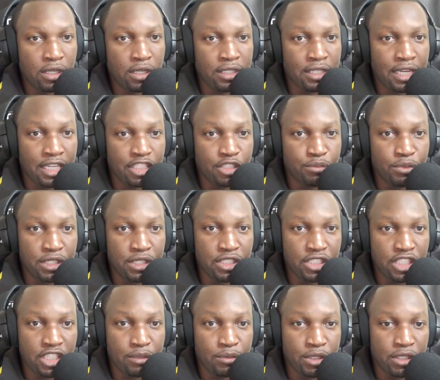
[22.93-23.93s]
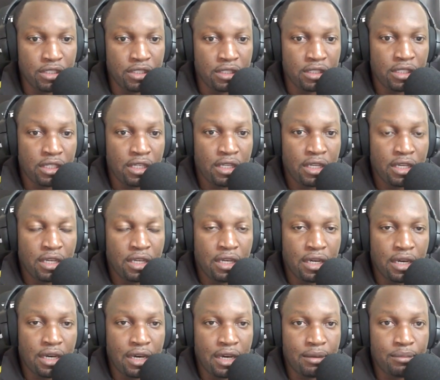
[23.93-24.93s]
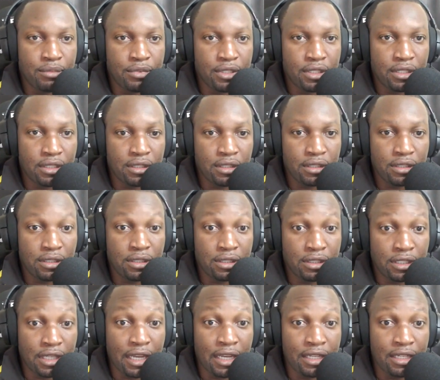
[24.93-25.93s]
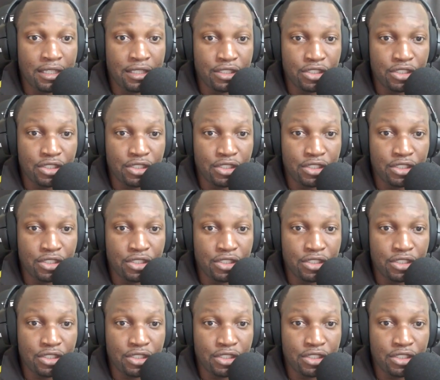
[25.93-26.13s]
Yazmeen Jamieson um, signing.